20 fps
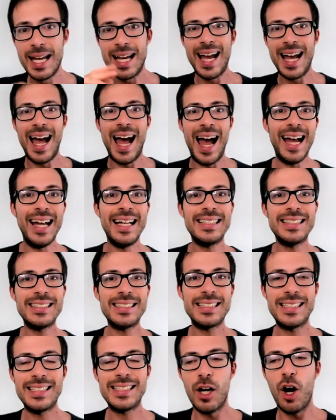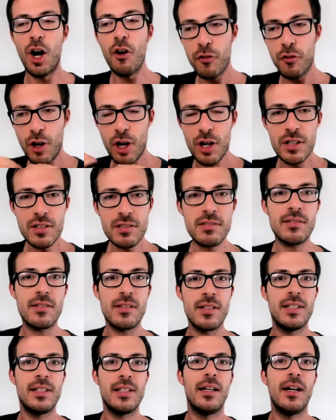And of course,
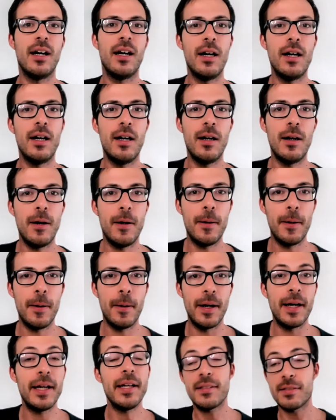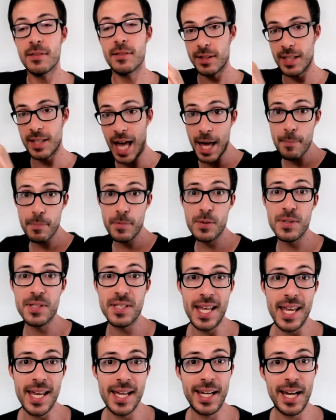it's on them to
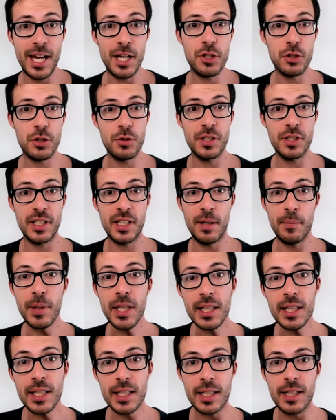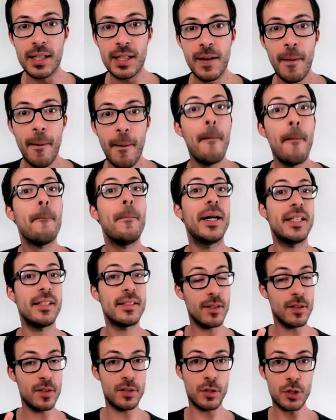stay engaged during the meeting, but it's
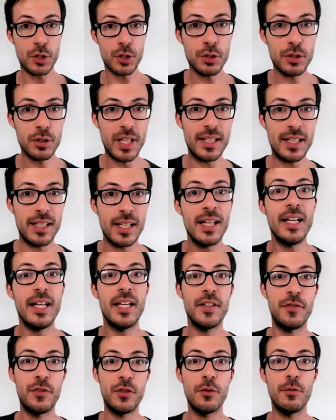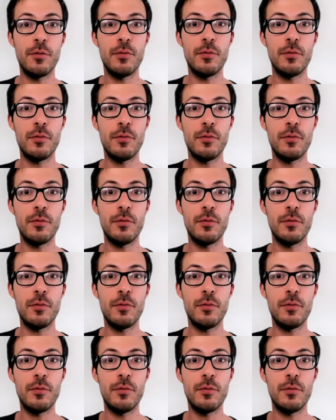also true that if you